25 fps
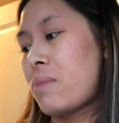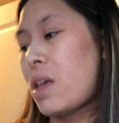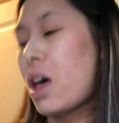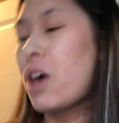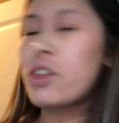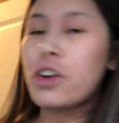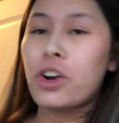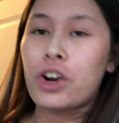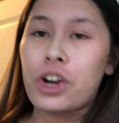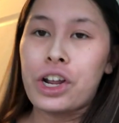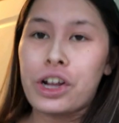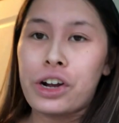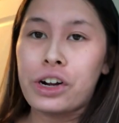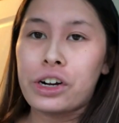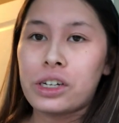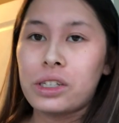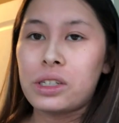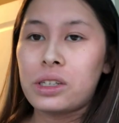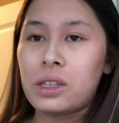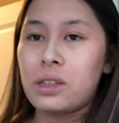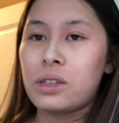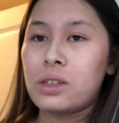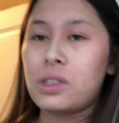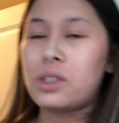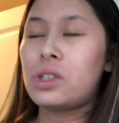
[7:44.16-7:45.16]
other
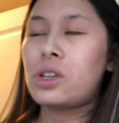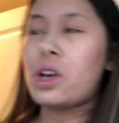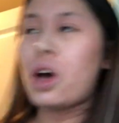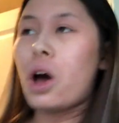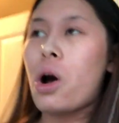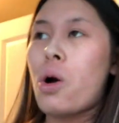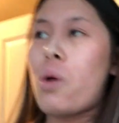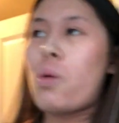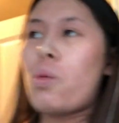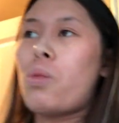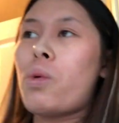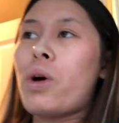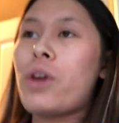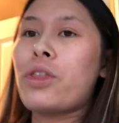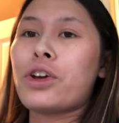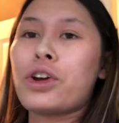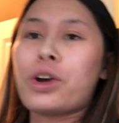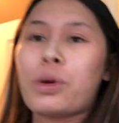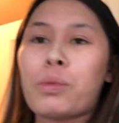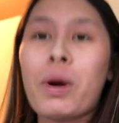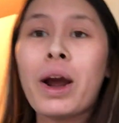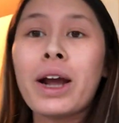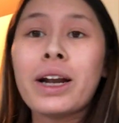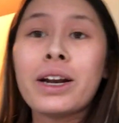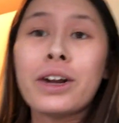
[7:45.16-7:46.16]
years. So whether
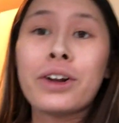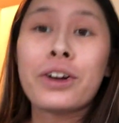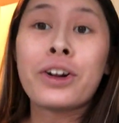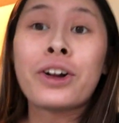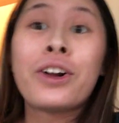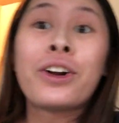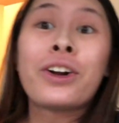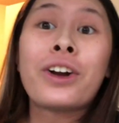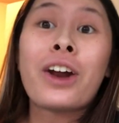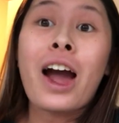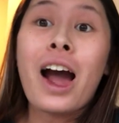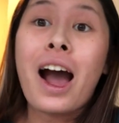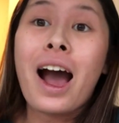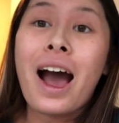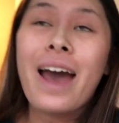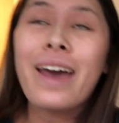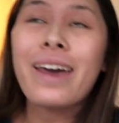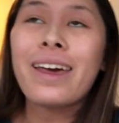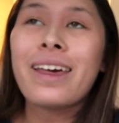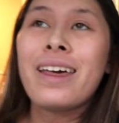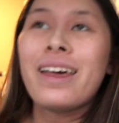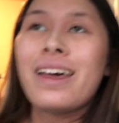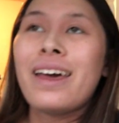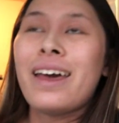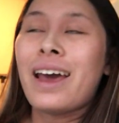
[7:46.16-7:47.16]
you're pregnant or not,
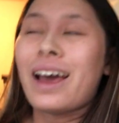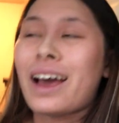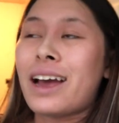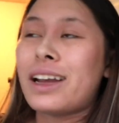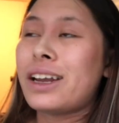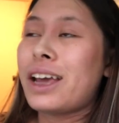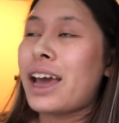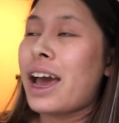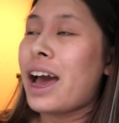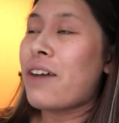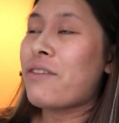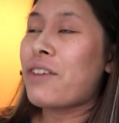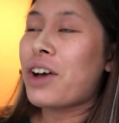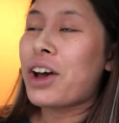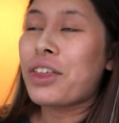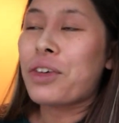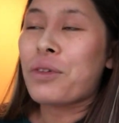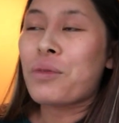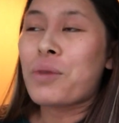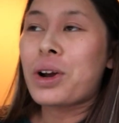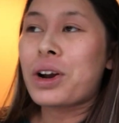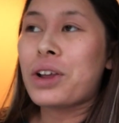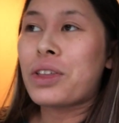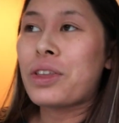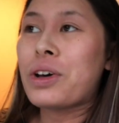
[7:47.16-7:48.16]
and you have either
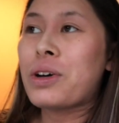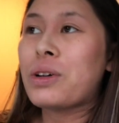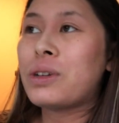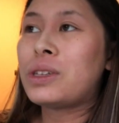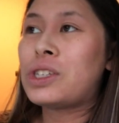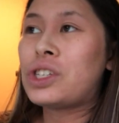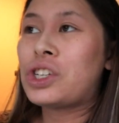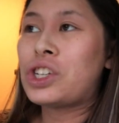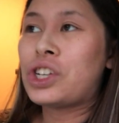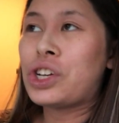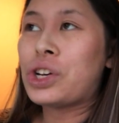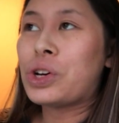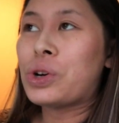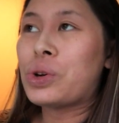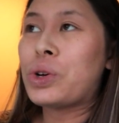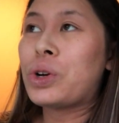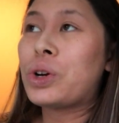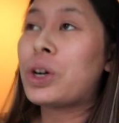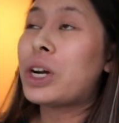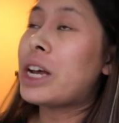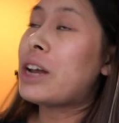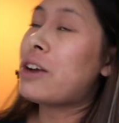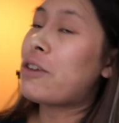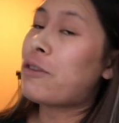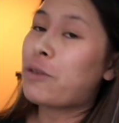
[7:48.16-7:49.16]
one of those two,
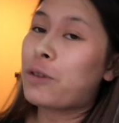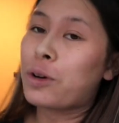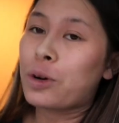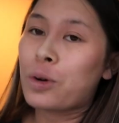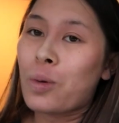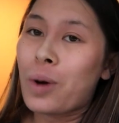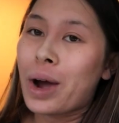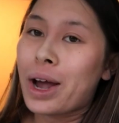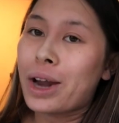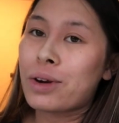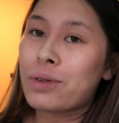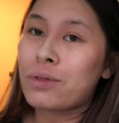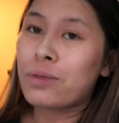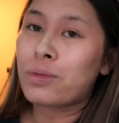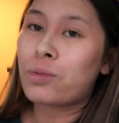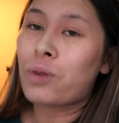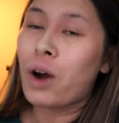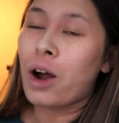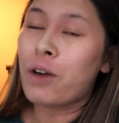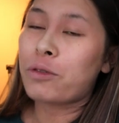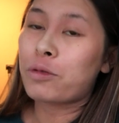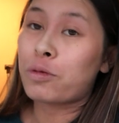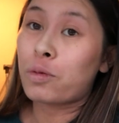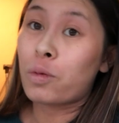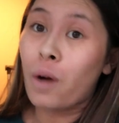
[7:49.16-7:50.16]
you're in for quite a
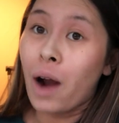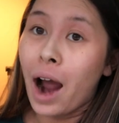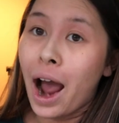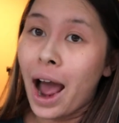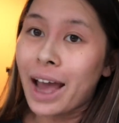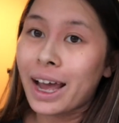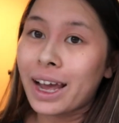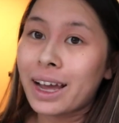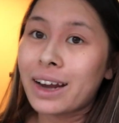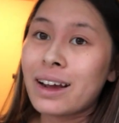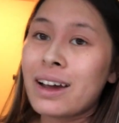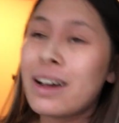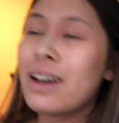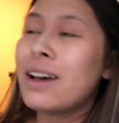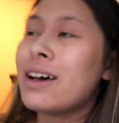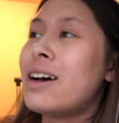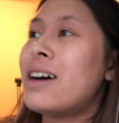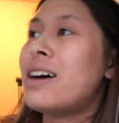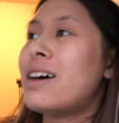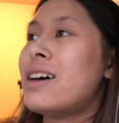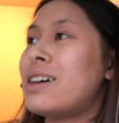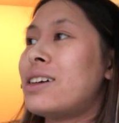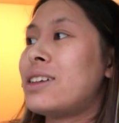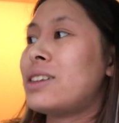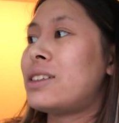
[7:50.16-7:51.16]
rough ride.
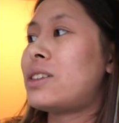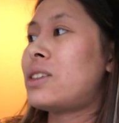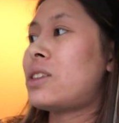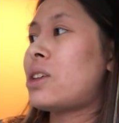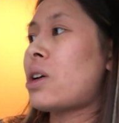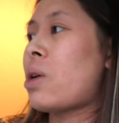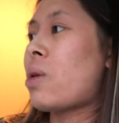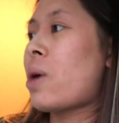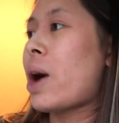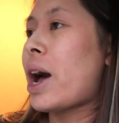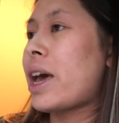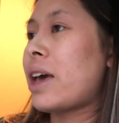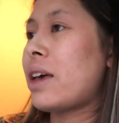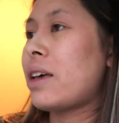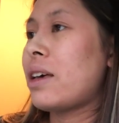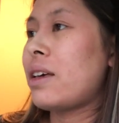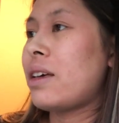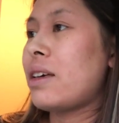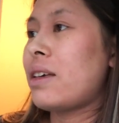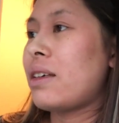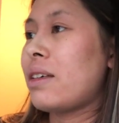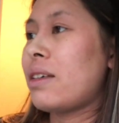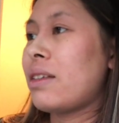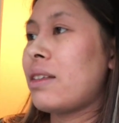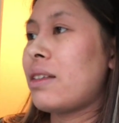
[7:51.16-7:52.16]
So I
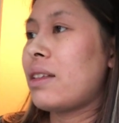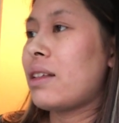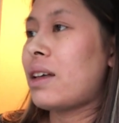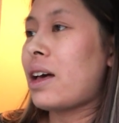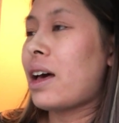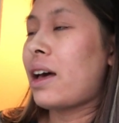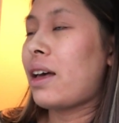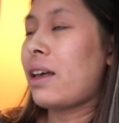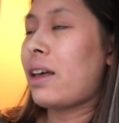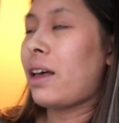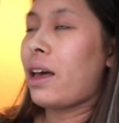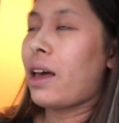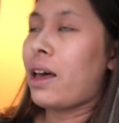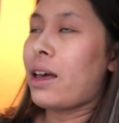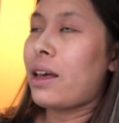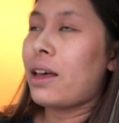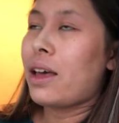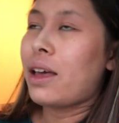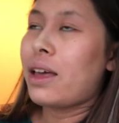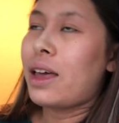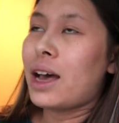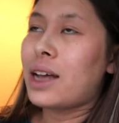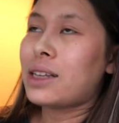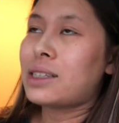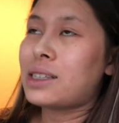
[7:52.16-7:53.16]

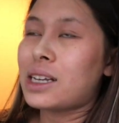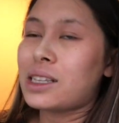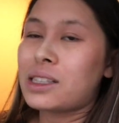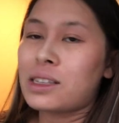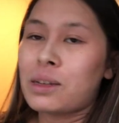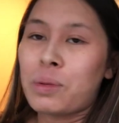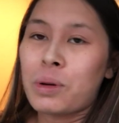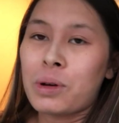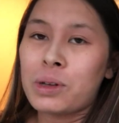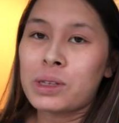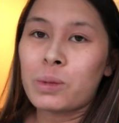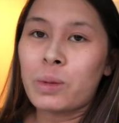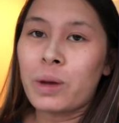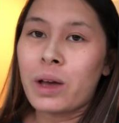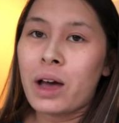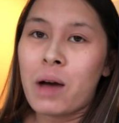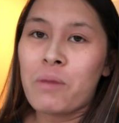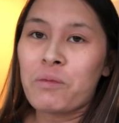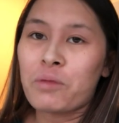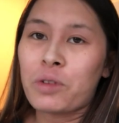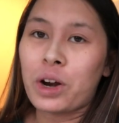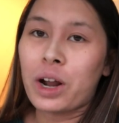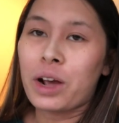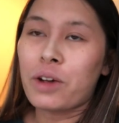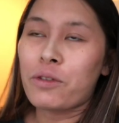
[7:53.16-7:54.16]
guess that's supposed to be
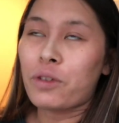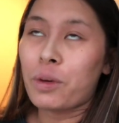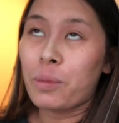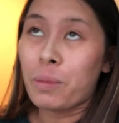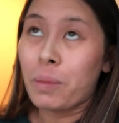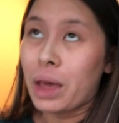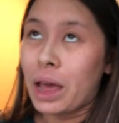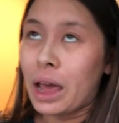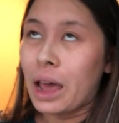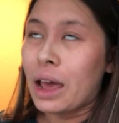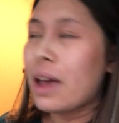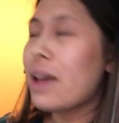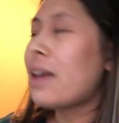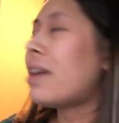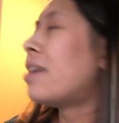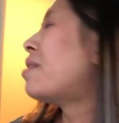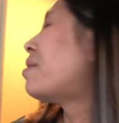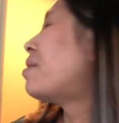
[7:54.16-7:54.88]
comforting for me,